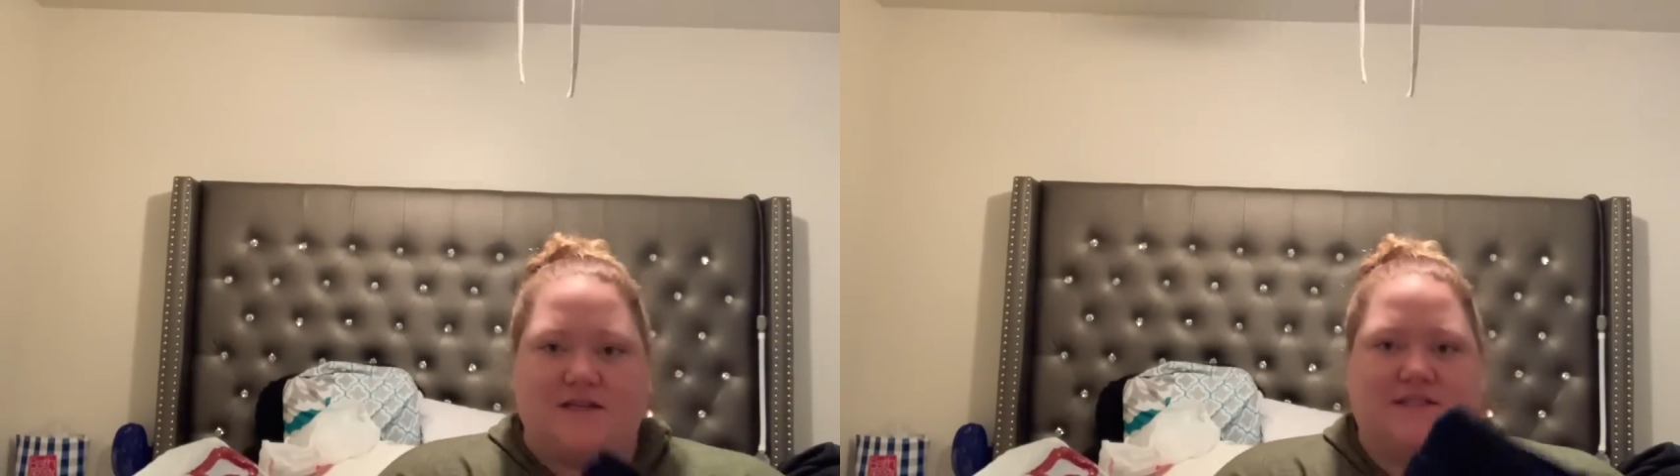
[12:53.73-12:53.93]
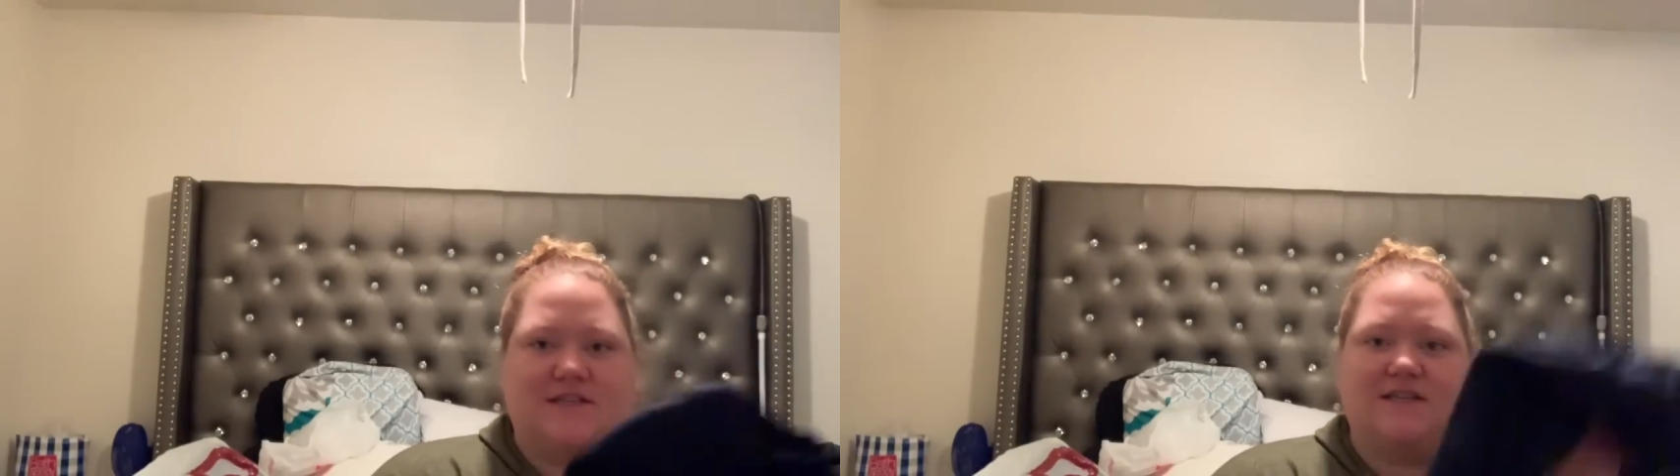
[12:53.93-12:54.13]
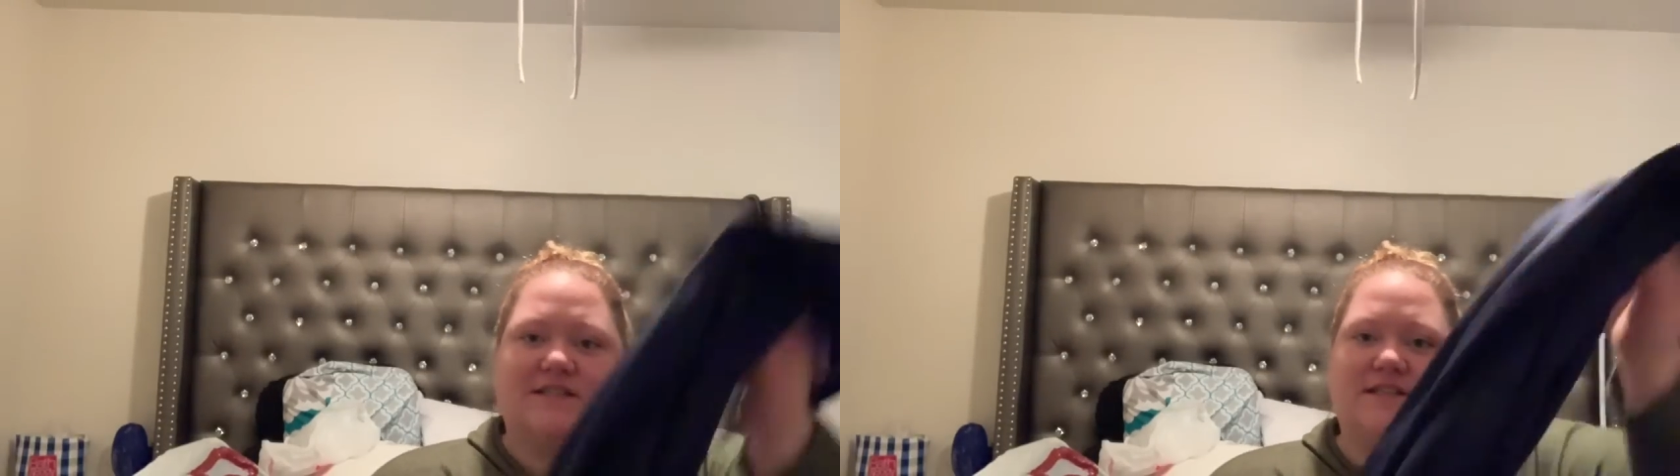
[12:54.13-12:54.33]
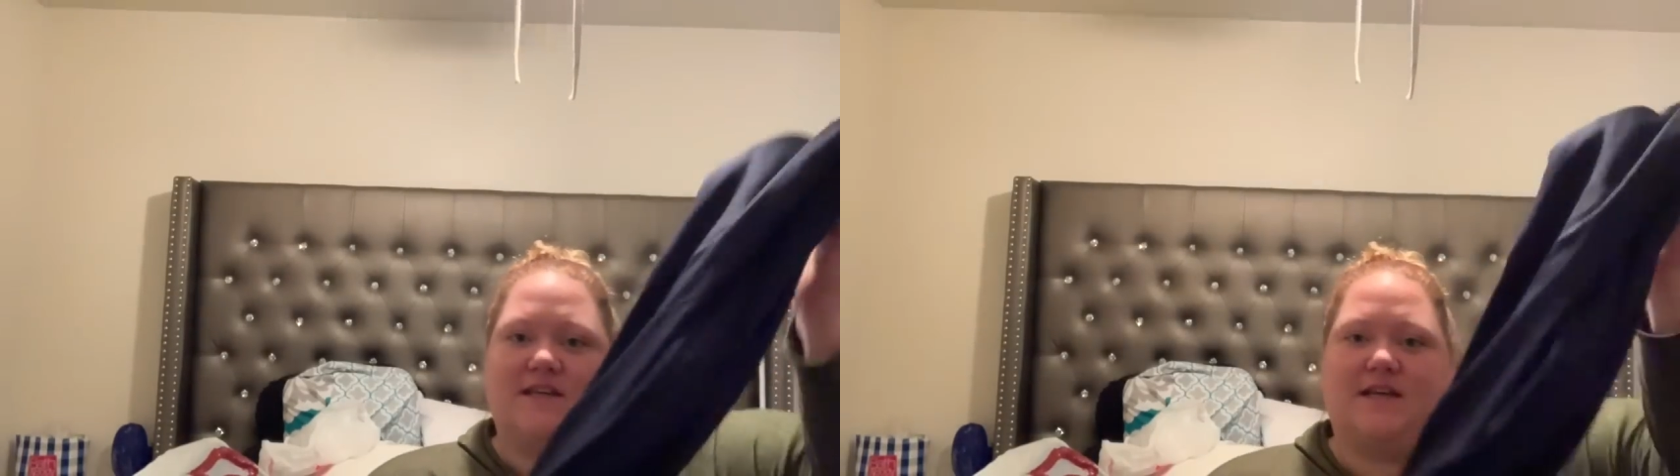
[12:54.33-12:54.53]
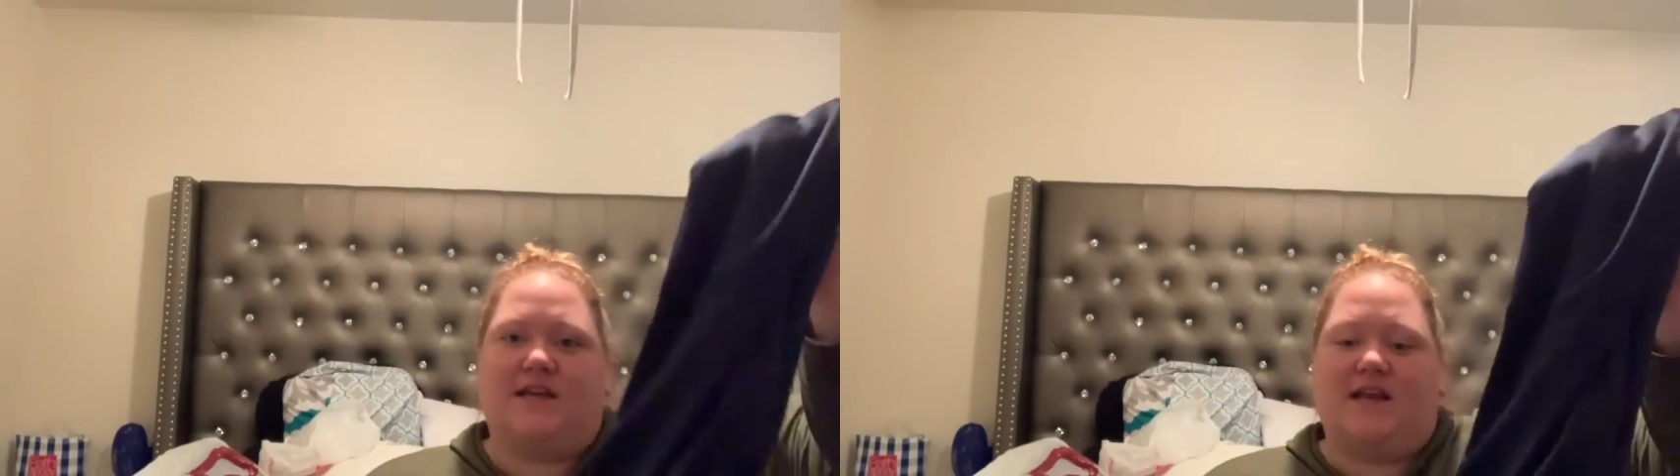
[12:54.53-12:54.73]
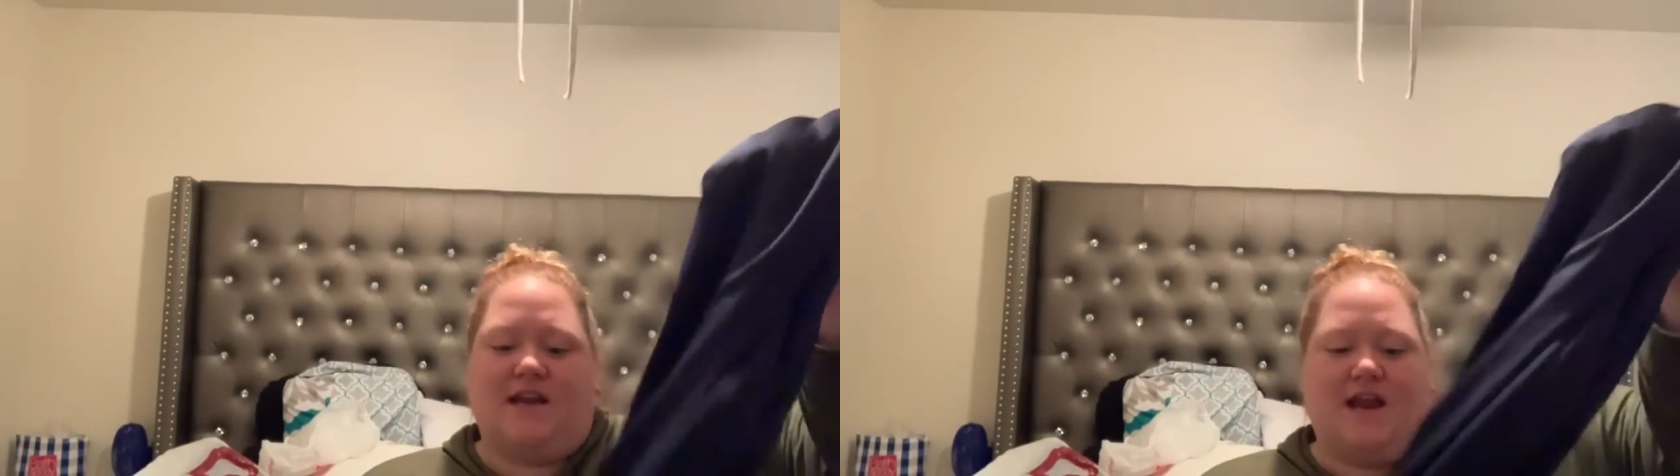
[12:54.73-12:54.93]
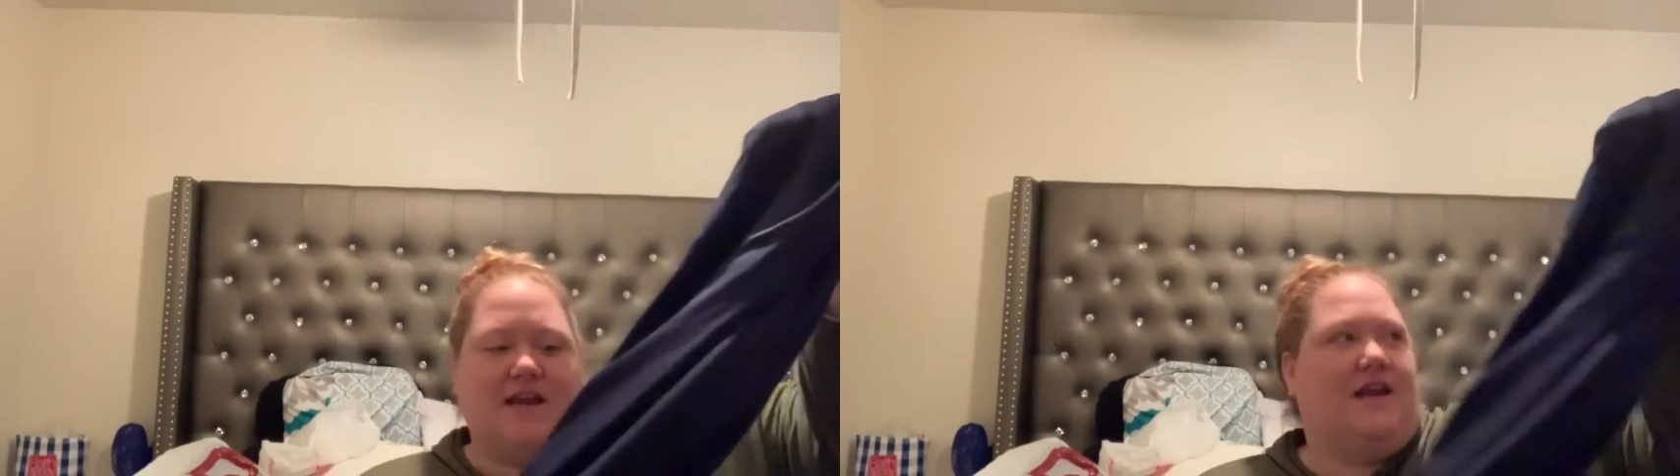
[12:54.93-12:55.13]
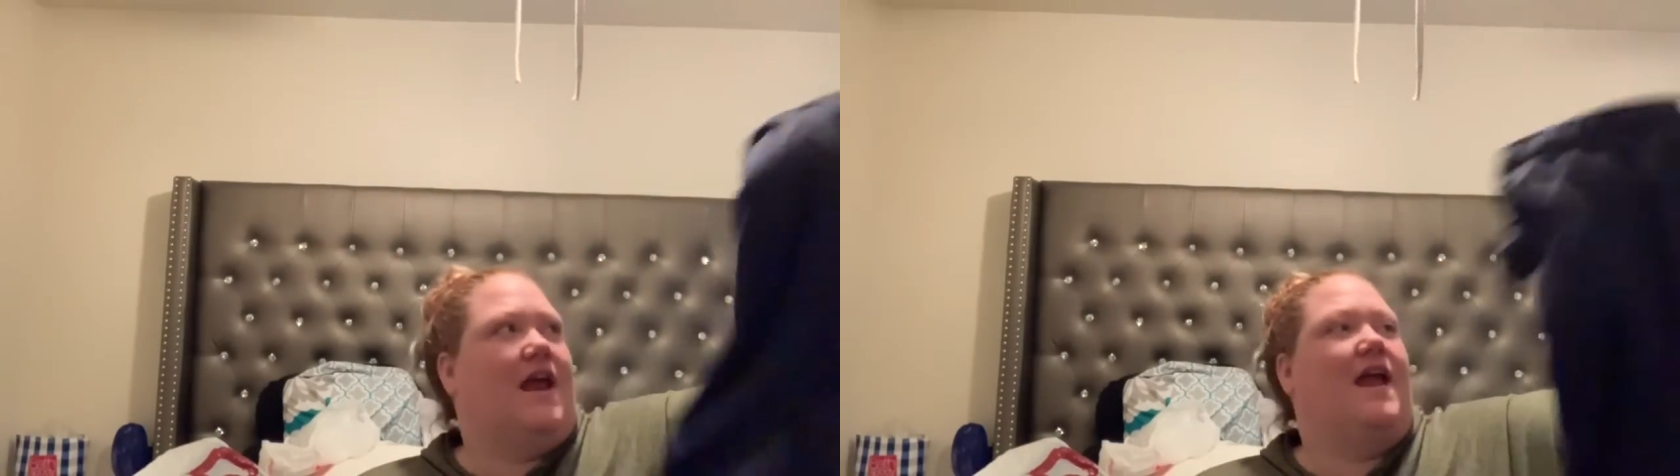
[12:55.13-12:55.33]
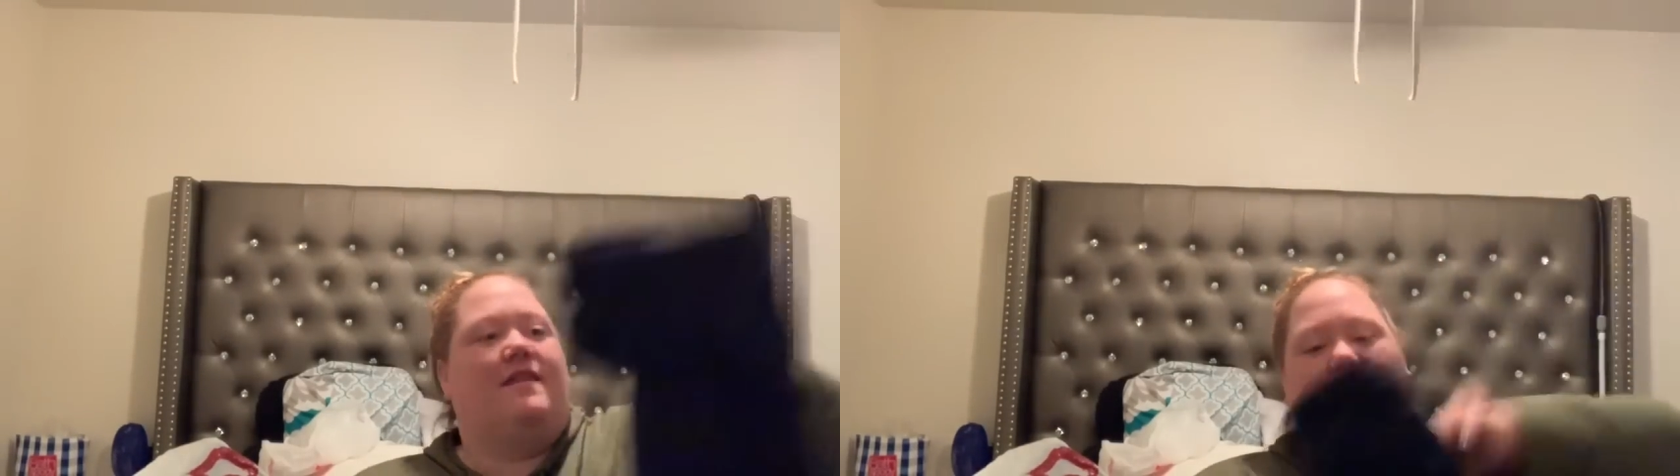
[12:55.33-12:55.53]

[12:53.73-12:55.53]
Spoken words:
$16.99.